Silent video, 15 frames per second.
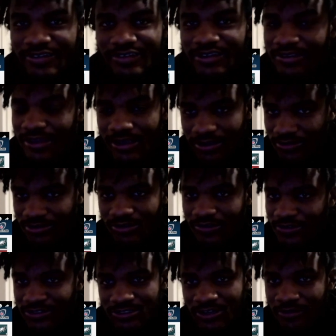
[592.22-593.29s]
looking like you
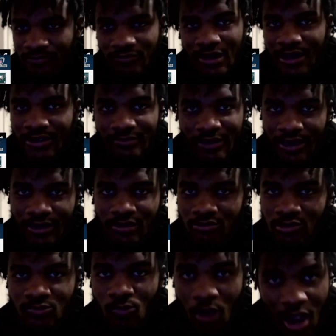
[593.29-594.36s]
doing something. My man, it
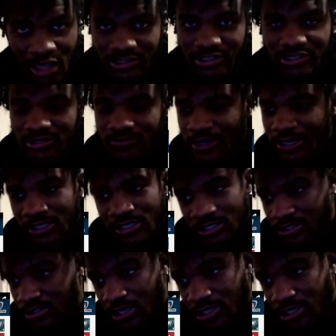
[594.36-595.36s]
was Washington, my nigga. It's